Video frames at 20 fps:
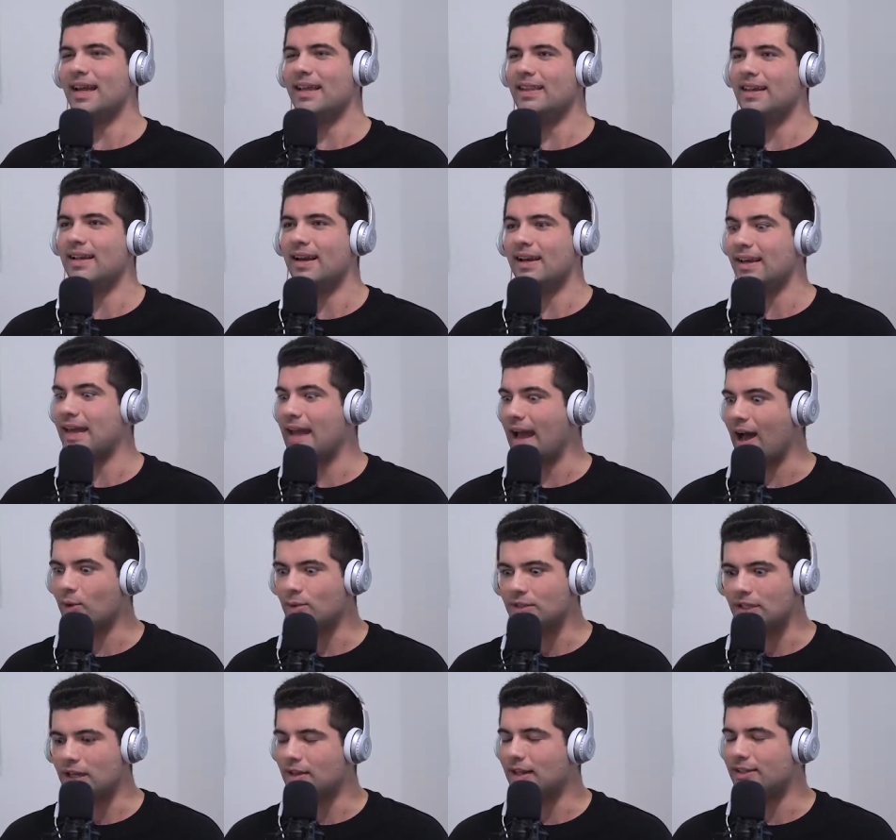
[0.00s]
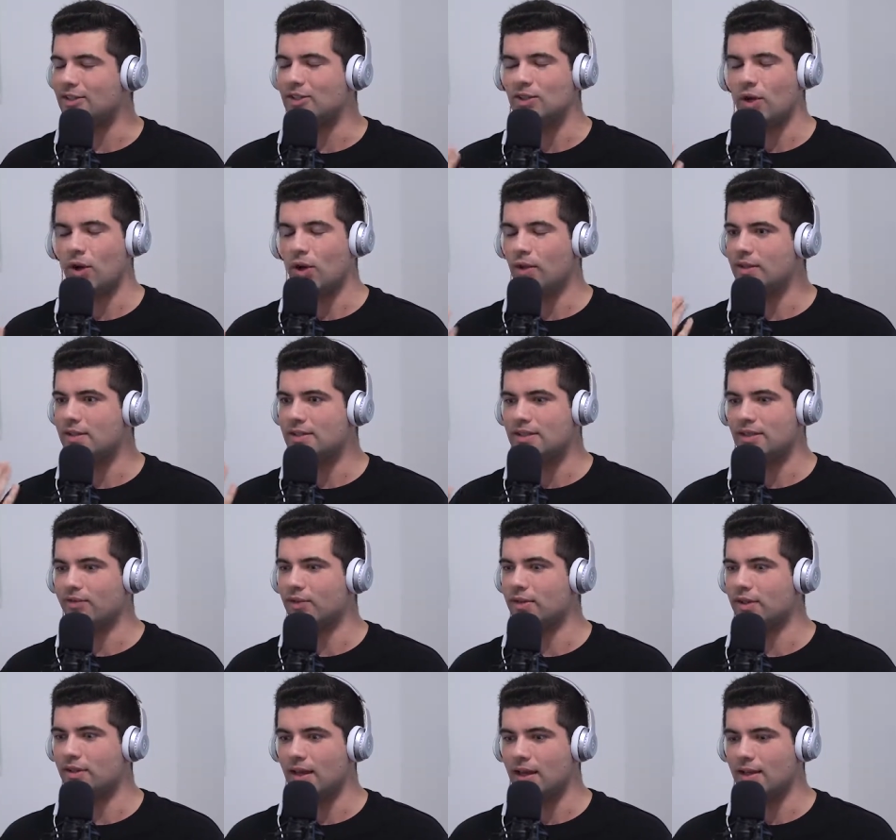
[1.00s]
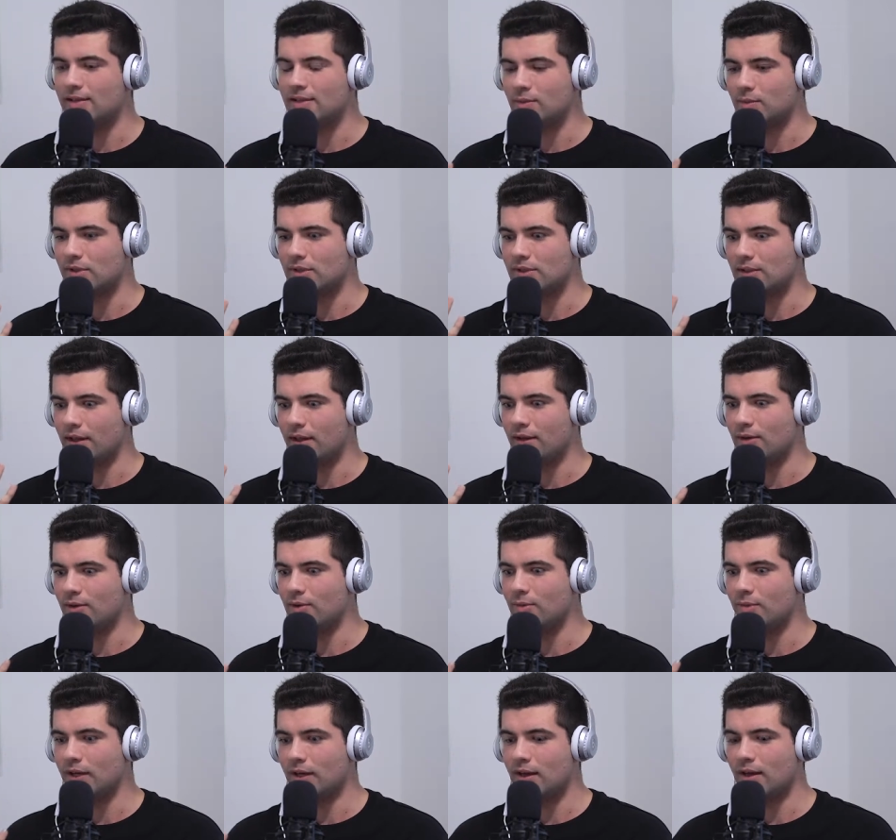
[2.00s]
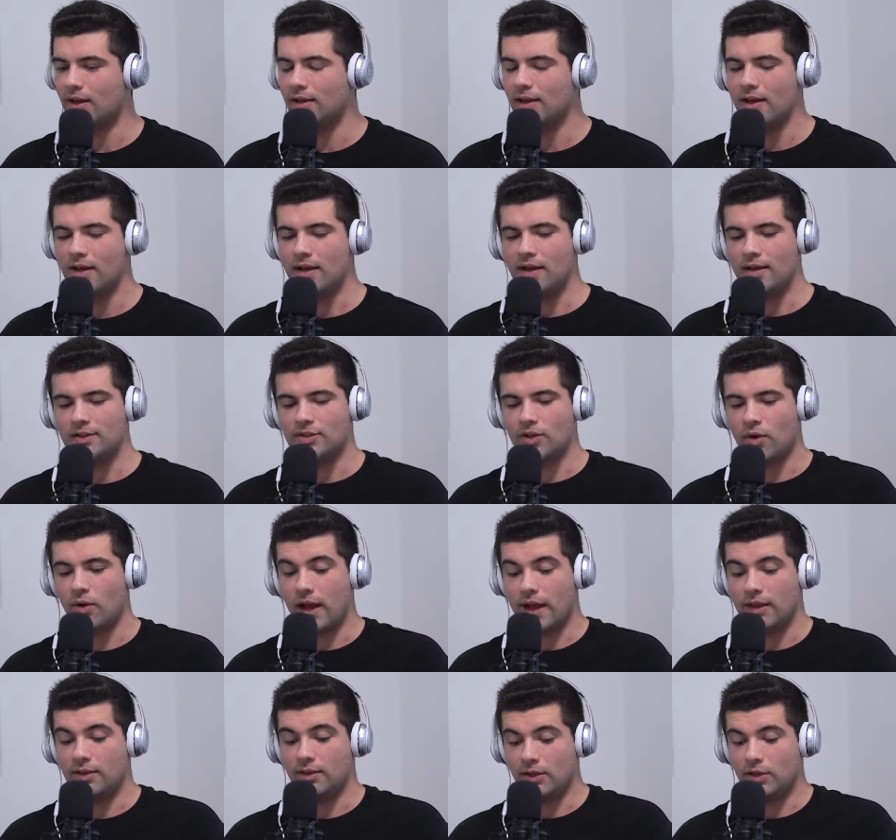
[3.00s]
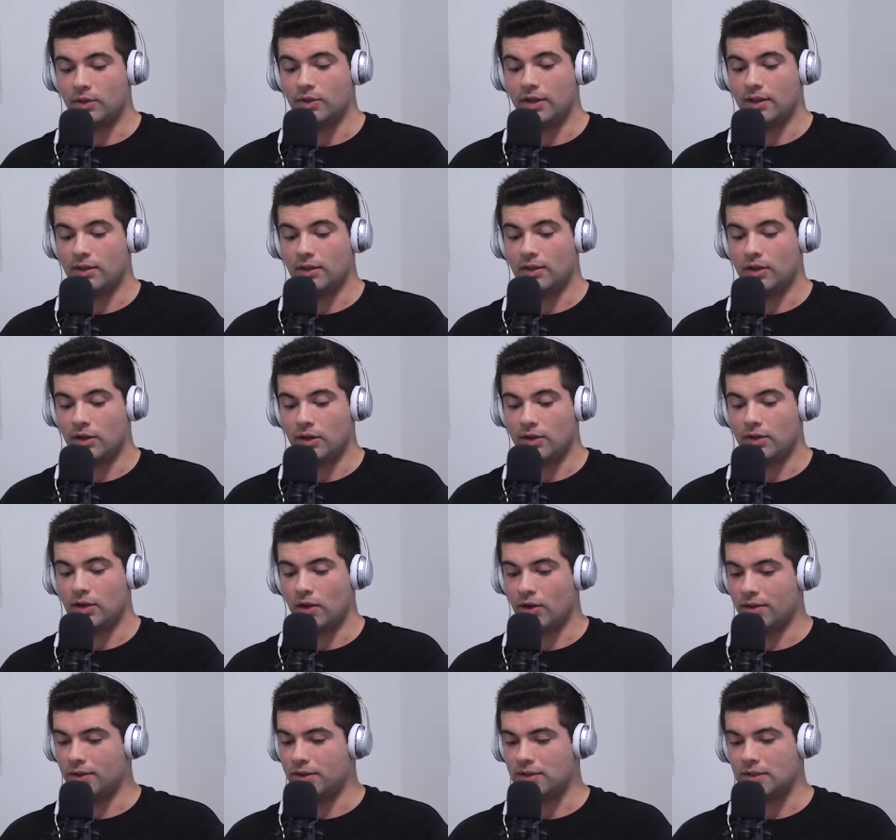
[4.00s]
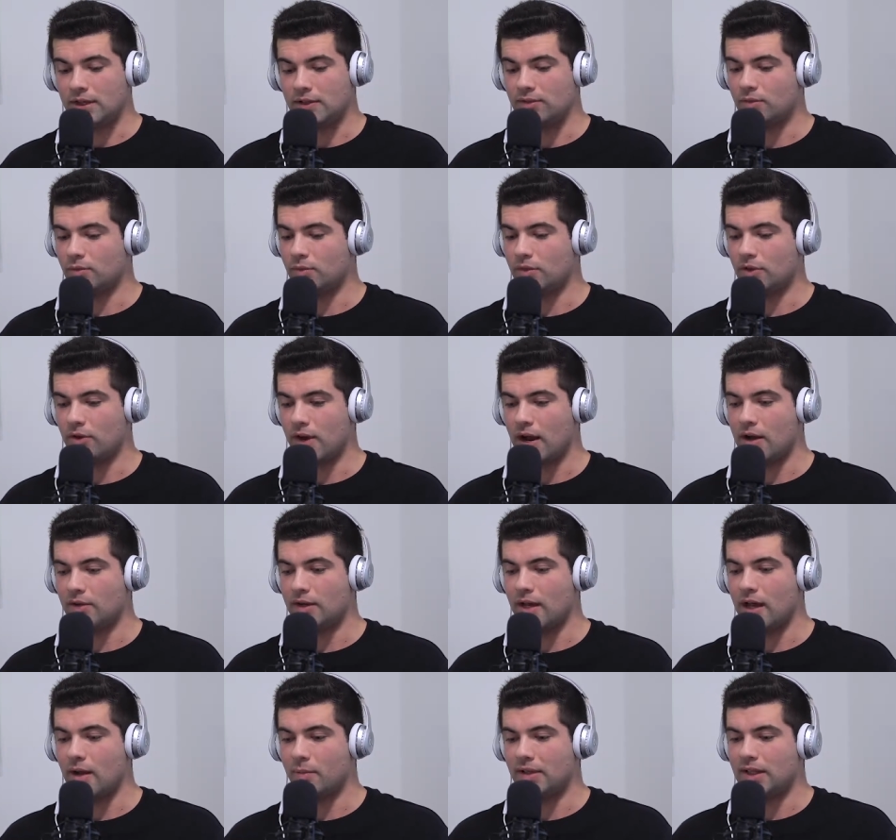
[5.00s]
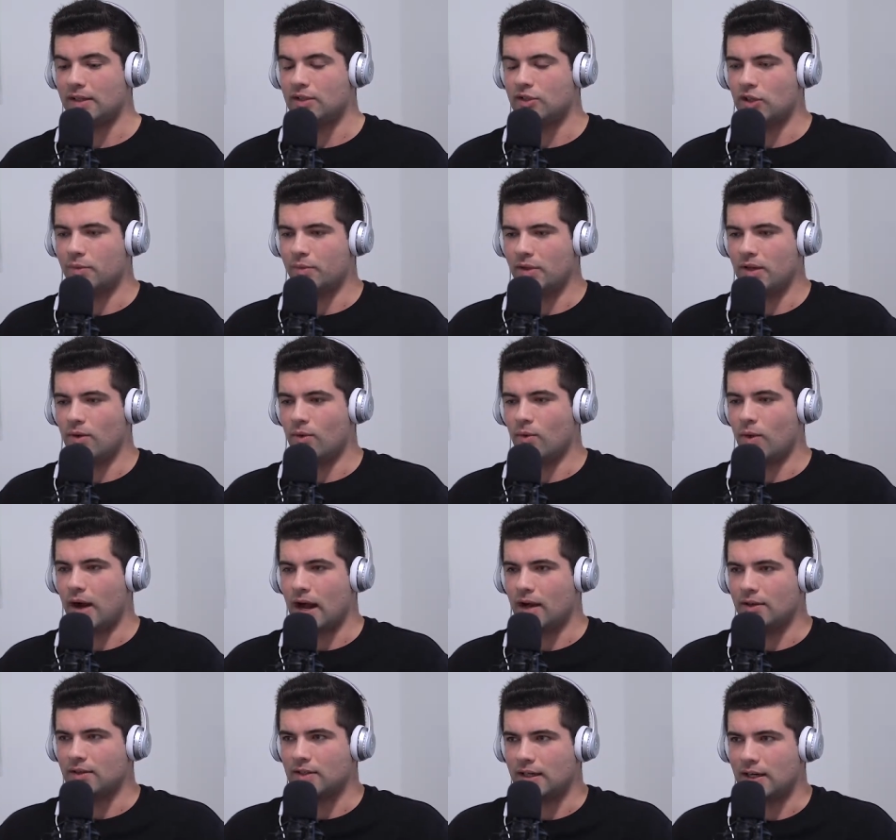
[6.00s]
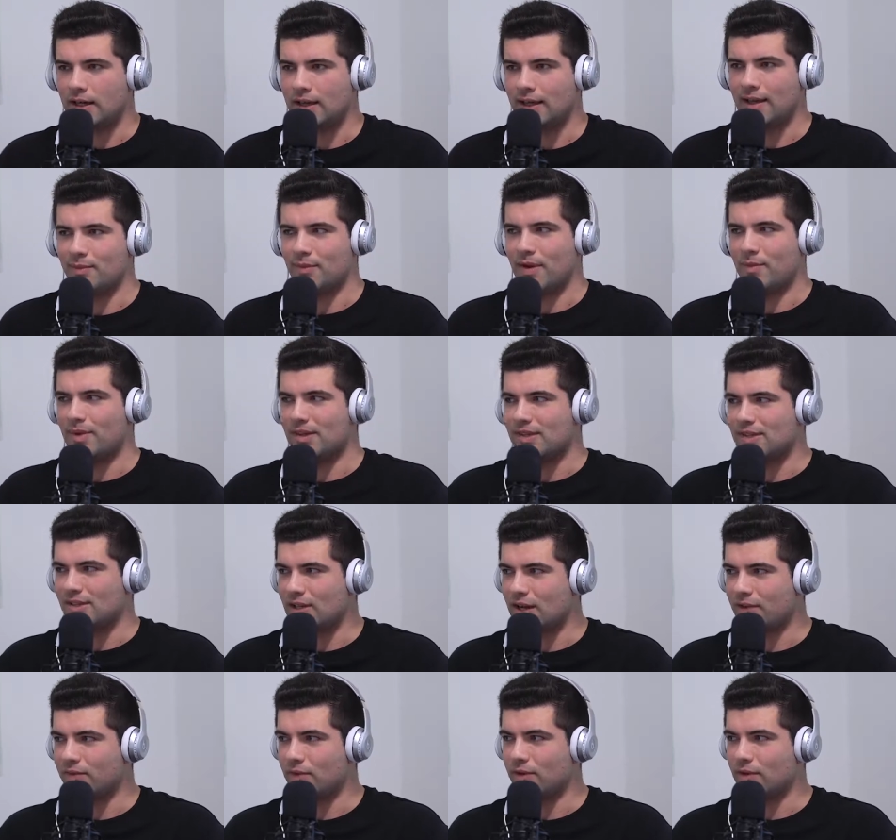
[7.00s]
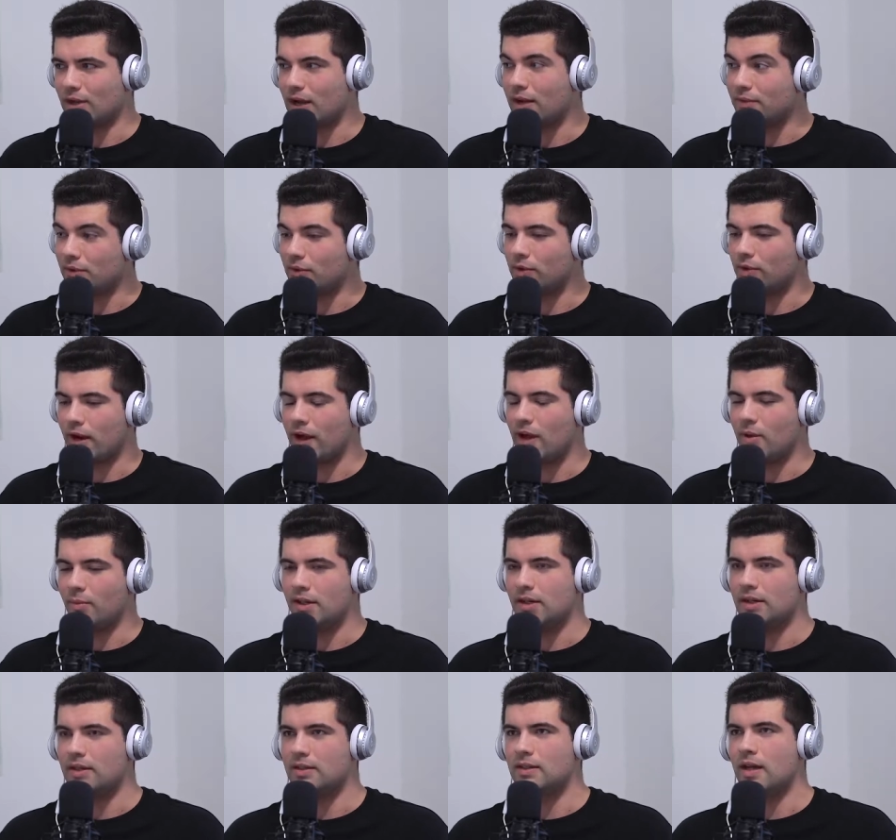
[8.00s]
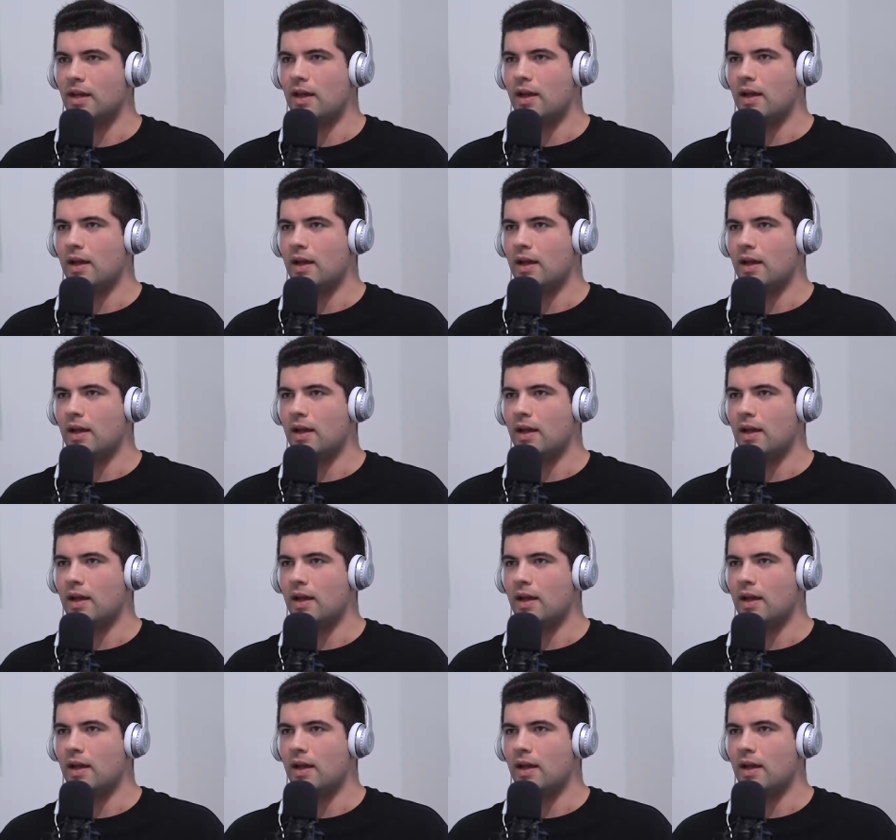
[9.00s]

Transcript: And then accounting, just all these different things. I'm just oh my God. So I literally learned all these things from the ground up, and it took me a while to kind of get my business off the ground, because